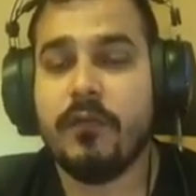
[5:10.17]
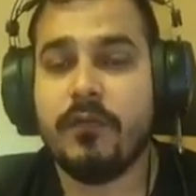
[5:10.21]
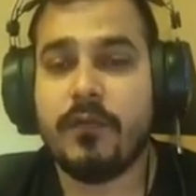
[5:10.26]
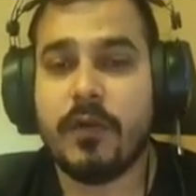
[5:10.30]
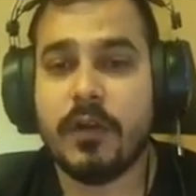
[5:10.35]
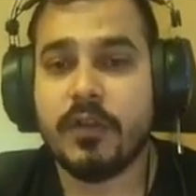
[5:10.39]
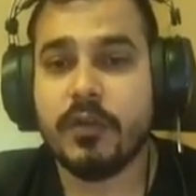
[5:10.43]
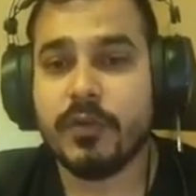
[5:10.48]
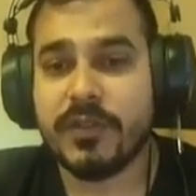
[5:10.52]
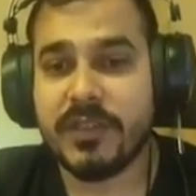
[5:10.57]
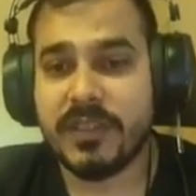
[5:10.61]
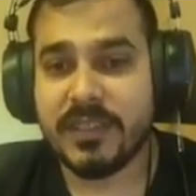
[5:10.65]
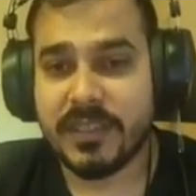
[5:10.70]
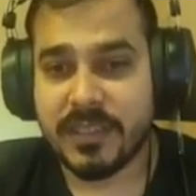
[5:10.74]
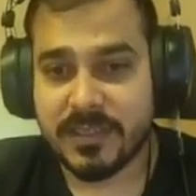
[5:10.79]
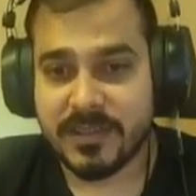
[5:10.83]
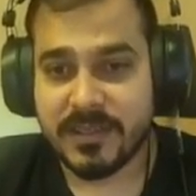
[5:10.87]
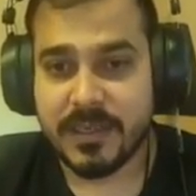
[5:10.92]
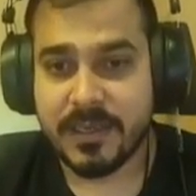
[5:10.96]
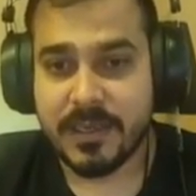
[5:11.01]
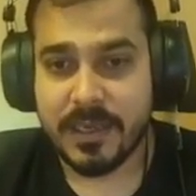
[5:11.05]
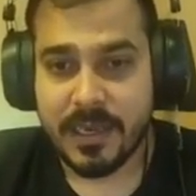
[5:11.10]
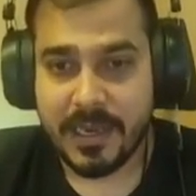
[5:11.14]
for using a
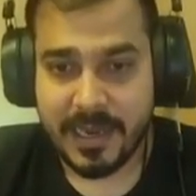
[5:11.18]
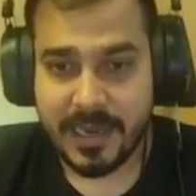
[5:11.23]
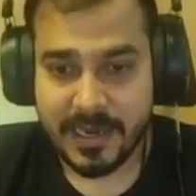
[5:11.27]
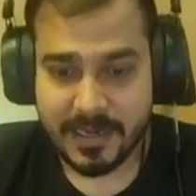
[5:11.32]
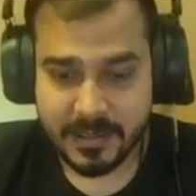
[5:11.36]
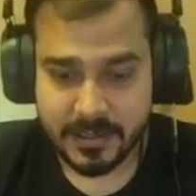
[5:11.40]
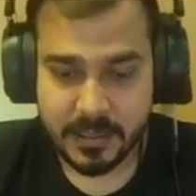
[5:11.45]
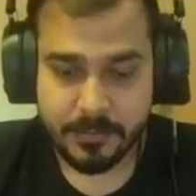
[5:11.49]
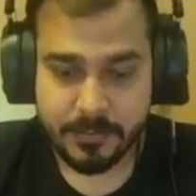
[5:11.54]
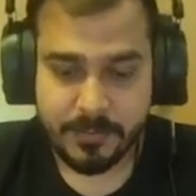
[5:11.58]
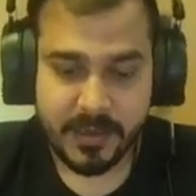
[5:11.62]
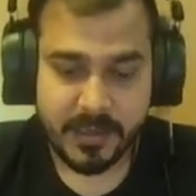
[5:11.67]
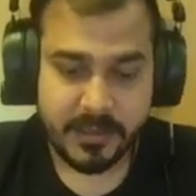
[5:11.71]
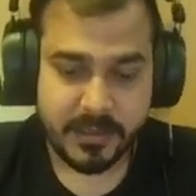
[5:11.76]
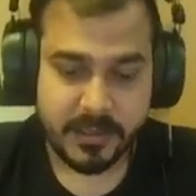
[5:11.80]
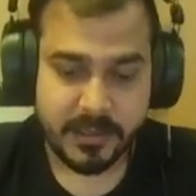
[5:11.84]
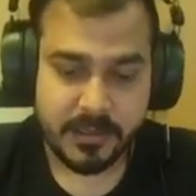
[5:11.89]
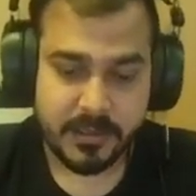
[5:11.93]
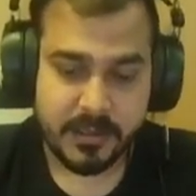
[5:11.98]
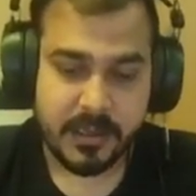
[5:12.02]
single line comment,